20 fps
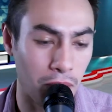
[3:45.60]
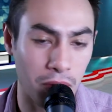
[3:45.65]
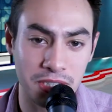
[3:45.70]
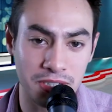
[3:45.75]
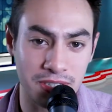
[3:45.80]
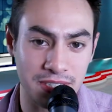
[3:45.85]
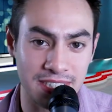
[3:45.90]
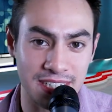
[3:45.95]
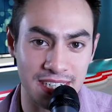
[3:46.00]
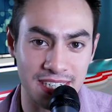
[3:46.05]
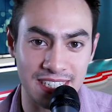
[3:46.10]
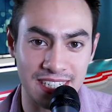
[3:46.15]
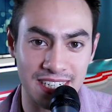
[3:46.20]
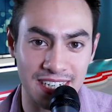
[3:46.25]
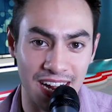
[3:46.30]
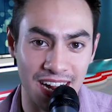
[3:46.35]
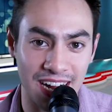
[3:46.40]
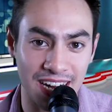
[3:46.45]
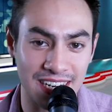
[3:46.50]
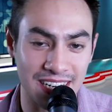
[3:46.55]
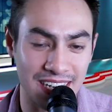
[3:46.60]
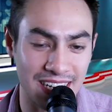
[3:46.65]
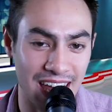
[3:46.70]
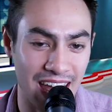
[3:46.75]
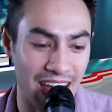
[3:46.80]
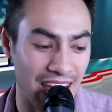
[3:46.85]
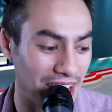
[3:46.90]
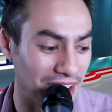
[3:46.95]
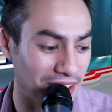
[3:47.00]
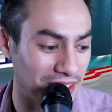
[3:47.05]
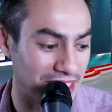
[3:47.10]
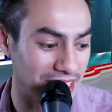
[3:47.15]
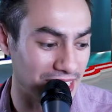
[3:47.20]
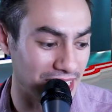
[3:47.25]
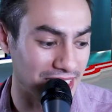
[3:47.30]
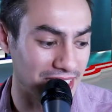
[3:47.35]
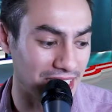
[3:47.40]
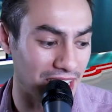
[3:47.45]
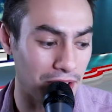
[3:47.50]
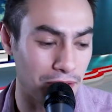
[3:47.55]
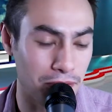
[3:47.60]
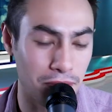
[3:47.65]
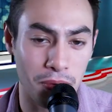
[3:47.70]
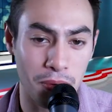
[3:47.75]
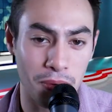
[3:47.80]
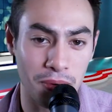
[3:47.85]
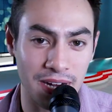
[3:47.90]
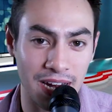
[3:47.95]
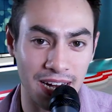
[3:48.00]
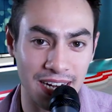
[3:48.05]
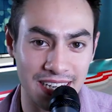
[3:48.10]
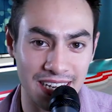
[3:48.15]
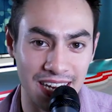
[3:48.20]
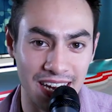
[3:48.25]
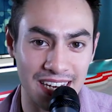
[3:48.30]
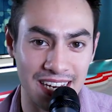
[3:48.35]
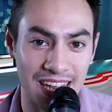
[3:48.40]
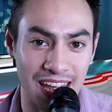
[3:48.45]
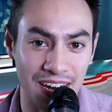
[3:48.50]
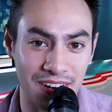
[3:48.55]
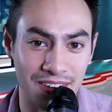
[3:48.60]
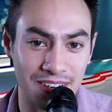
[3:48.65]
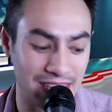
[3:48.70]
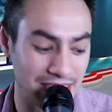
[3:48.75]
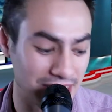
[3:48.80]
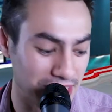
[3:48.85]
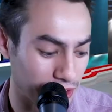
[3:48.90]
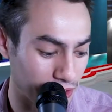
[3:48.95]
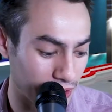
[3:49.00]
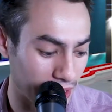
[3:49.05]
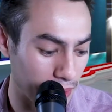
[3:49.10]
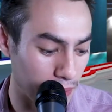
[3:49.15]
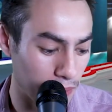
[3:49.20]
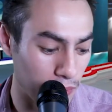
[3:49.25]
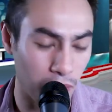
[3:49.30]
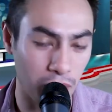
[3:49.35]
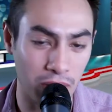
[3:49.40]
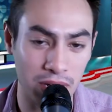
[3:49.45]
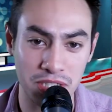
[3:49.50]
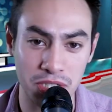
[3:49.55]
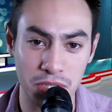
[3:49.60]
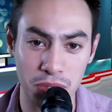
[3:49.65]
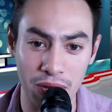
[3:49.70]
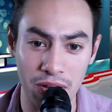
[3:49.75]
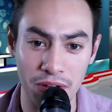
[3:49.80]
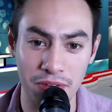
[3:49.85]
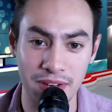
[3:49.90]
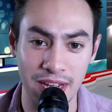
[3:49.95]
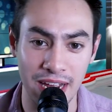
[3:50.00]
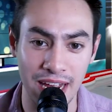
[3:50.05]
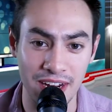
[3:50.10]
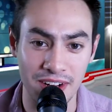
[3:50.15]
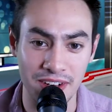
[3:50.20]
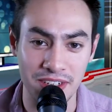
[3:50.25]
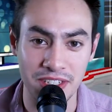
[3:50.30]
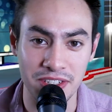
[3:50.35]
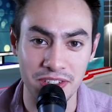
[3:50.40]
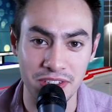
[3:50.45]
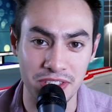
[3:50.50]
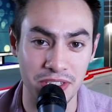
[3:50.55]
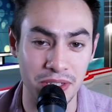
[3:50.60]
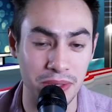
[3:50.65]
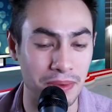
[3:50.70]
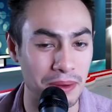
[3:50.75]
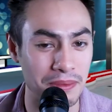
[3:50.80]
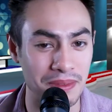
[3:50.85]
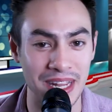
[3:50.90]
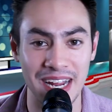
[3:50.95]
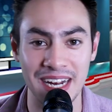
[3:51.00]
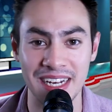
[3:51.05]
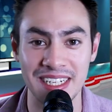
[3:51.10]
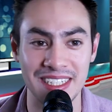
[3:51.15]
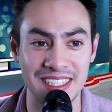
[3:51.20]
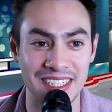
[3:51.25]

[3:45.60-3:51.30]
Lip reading: 469K on TikTok, 498K on Instagram, 112K on YouTube. That